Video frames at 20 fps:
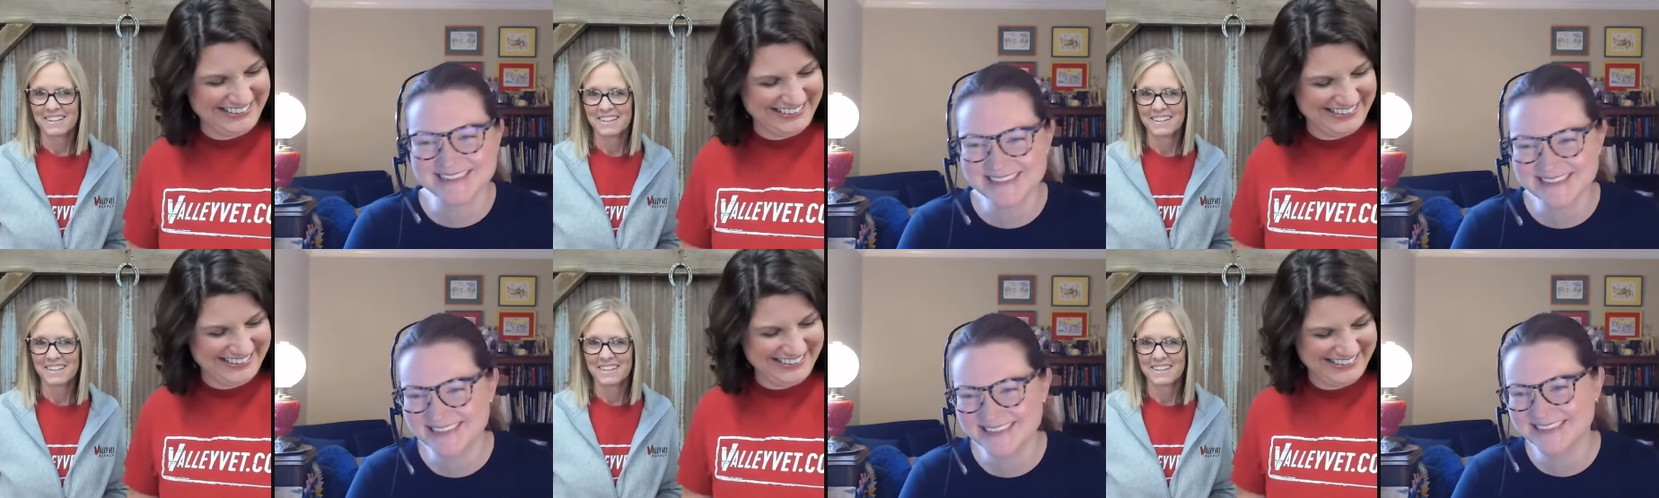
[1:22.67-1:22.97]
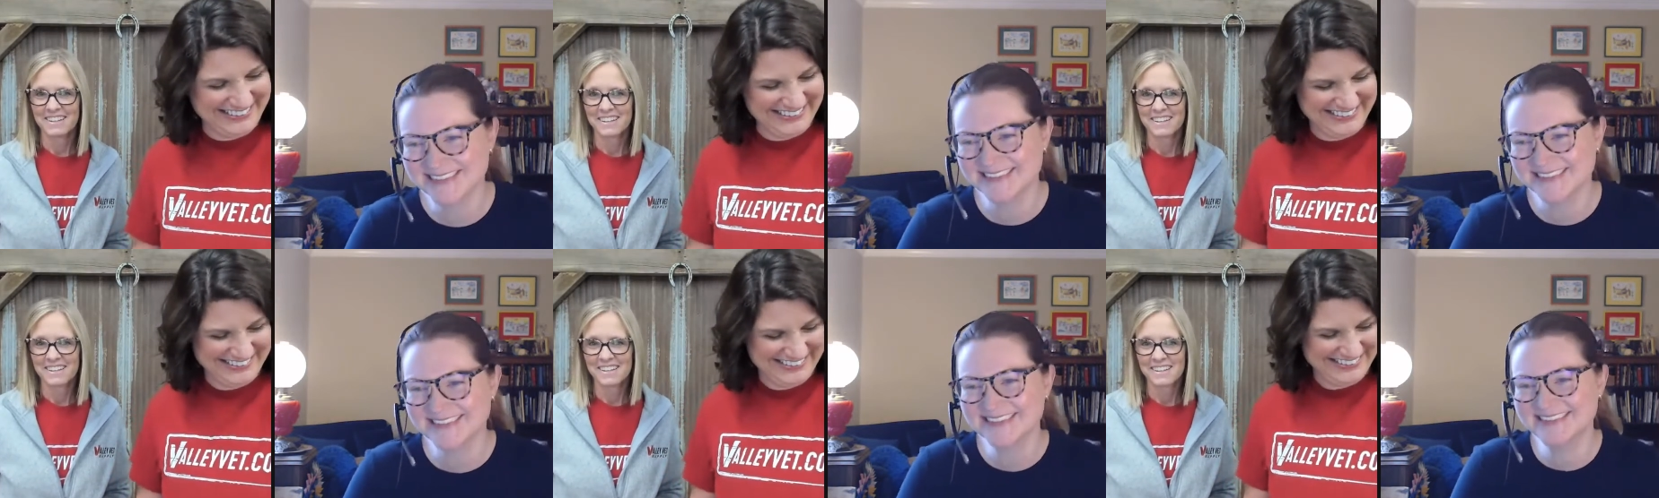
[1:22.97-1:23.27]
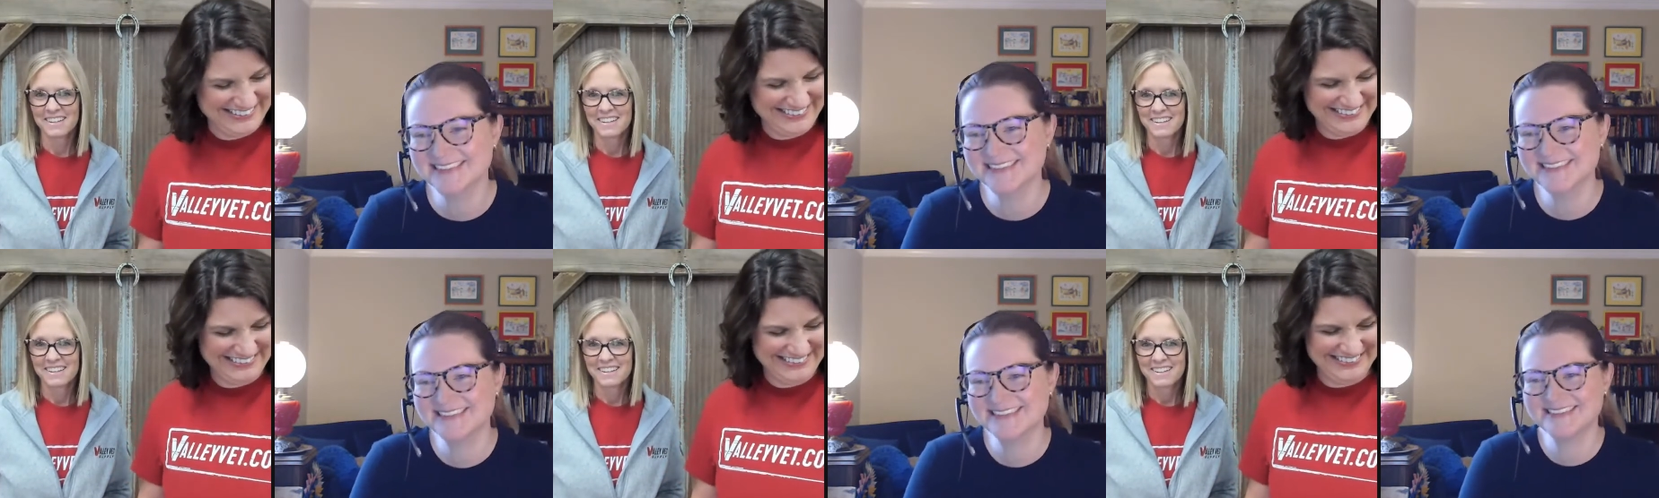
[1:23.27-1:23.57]

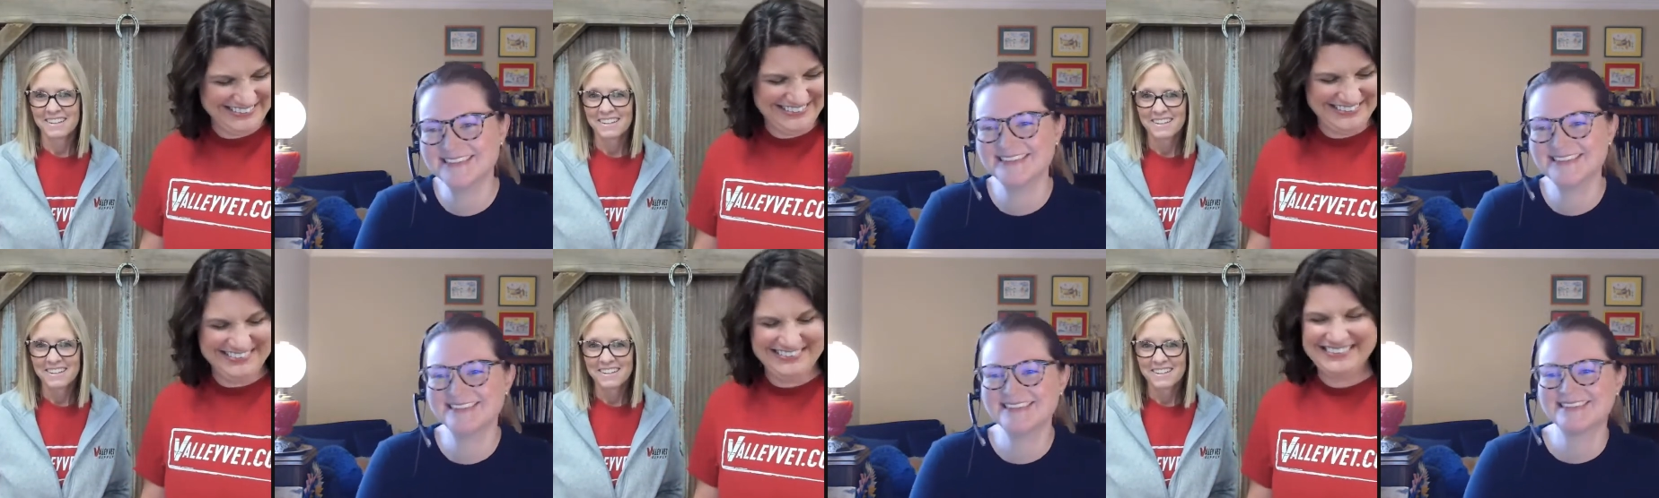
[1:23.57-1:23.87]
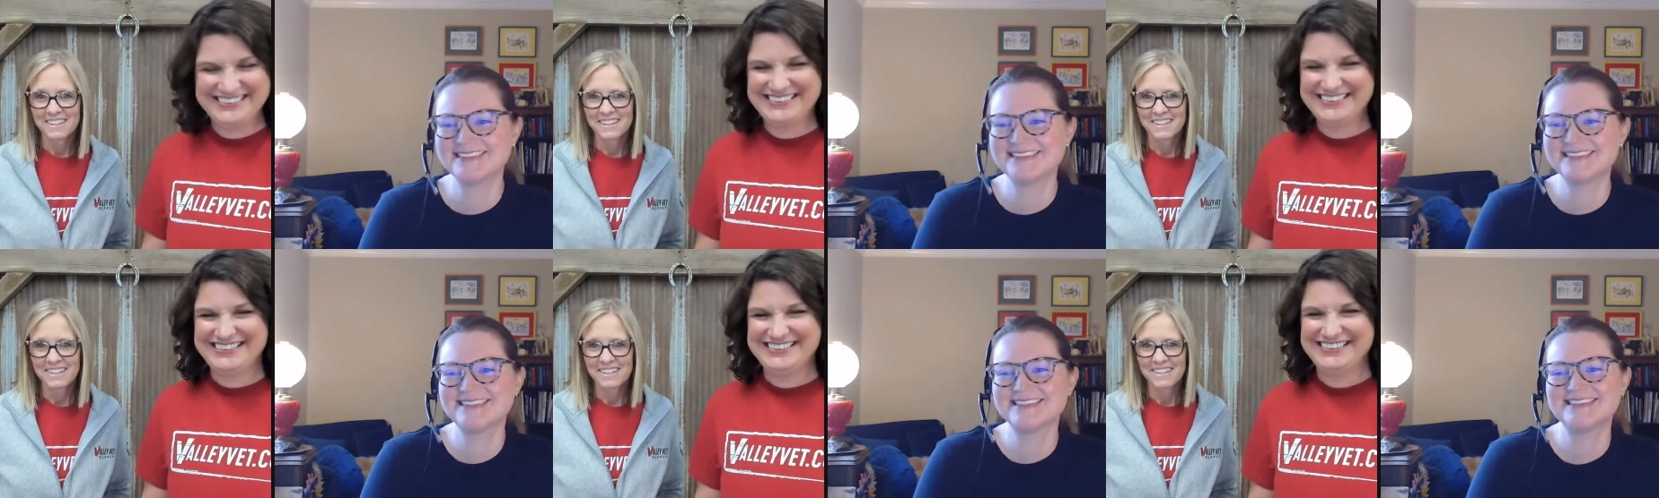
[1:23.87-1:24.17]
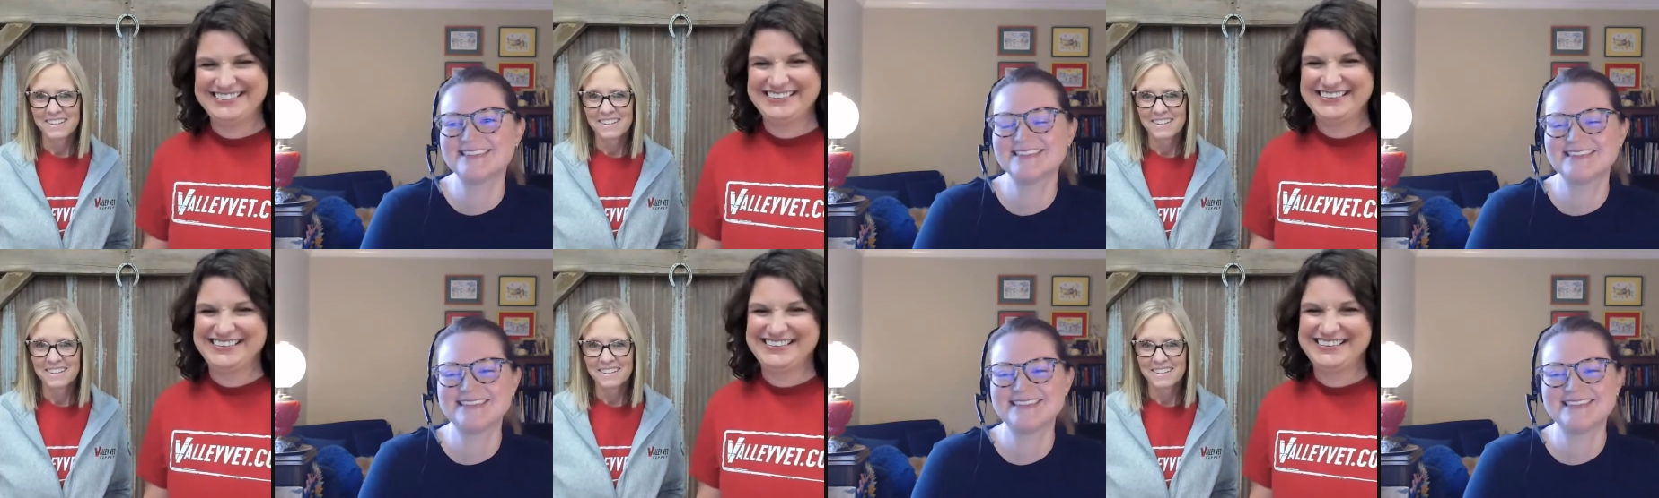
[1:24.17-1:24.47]

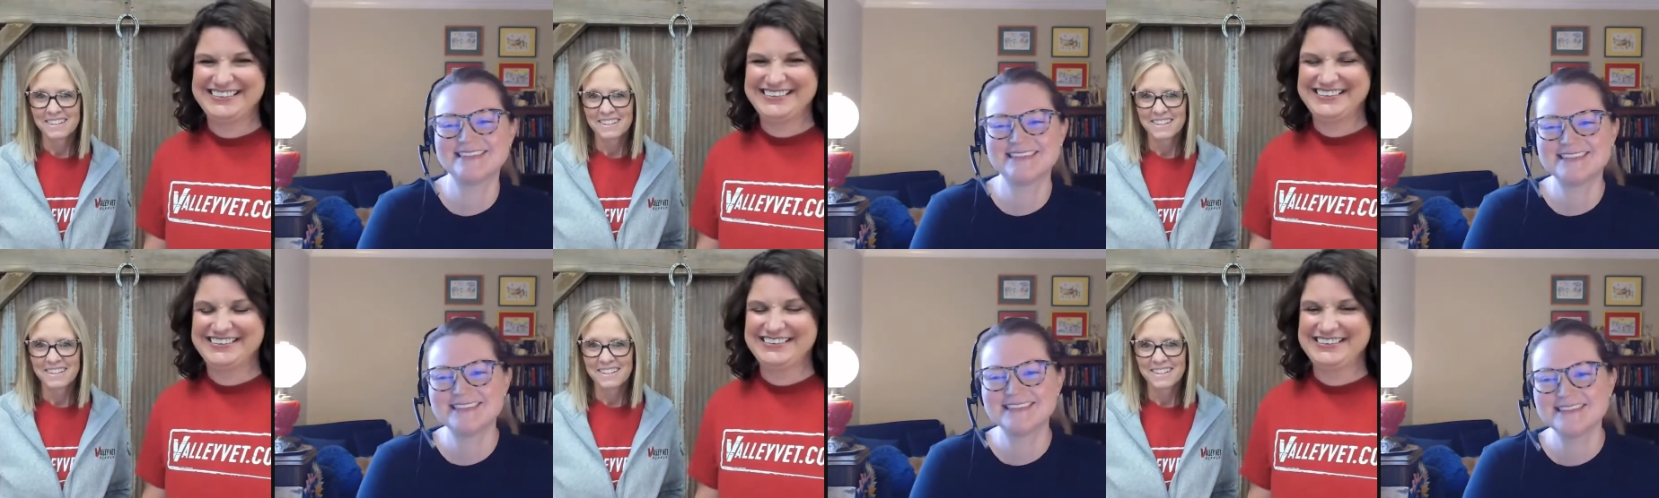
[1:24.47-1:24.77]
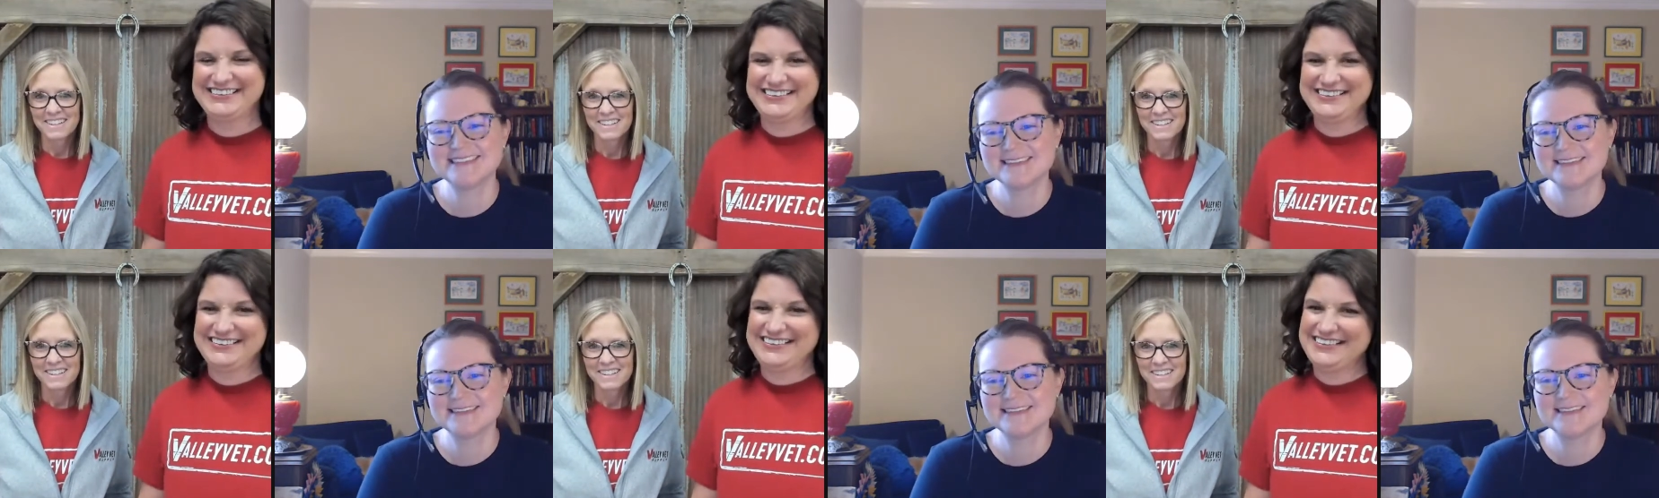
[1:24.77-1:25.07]
(silence)